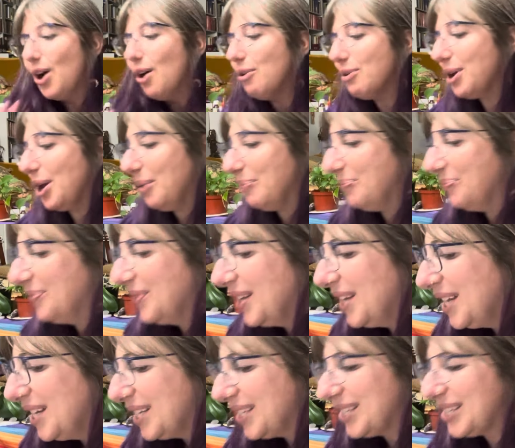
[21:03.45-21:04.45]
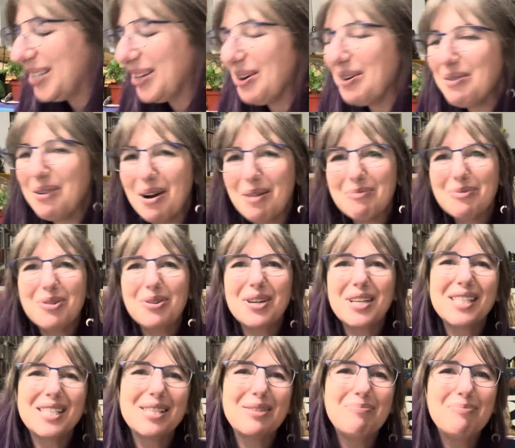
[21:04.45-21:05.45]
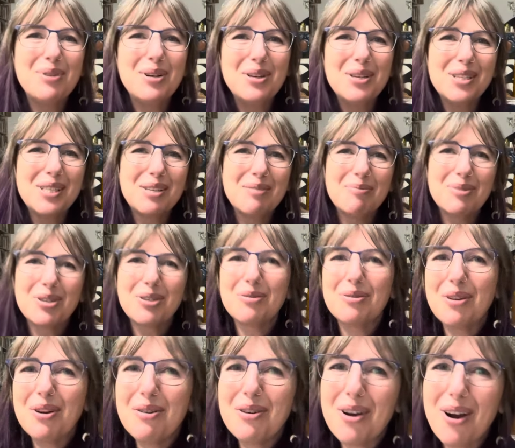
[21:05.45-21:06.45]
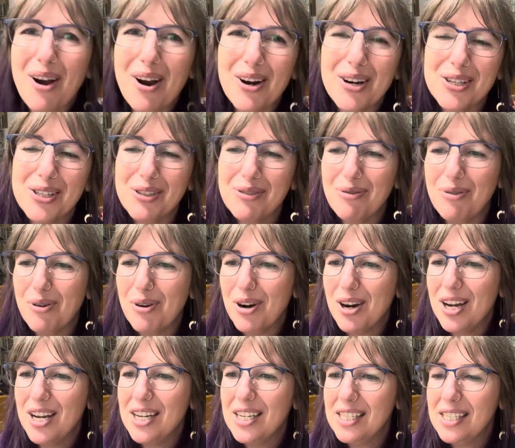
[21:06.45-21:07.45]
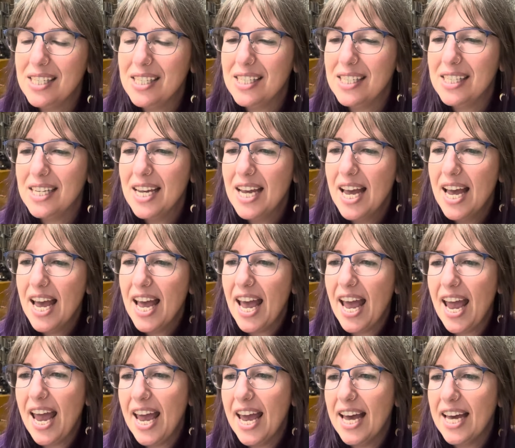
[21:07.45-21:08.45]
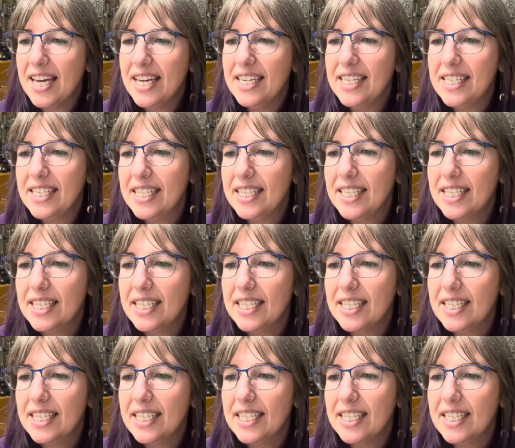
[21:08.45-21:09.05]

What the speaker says: Okay, so I'm going to pull some tarot cards for us, and